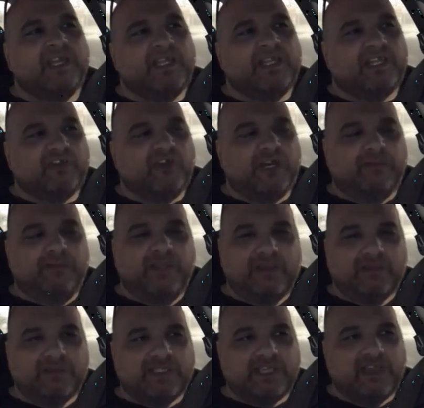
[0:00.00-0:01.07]
They're trying to be
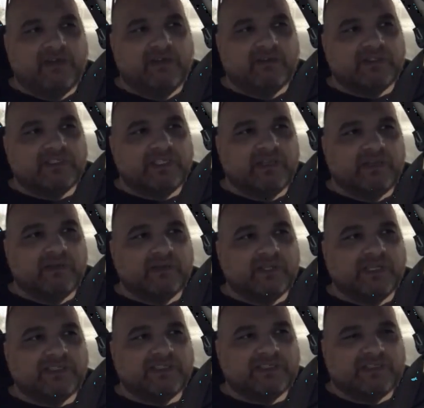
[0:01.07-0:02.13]
themselves. You know,
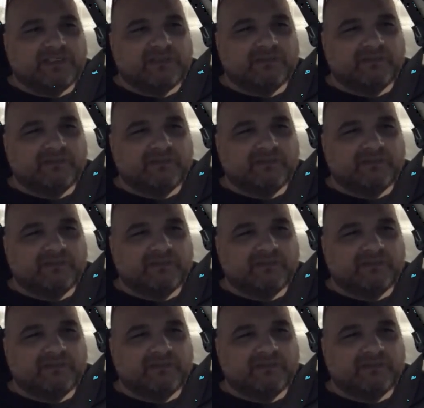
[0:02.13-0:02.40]
it's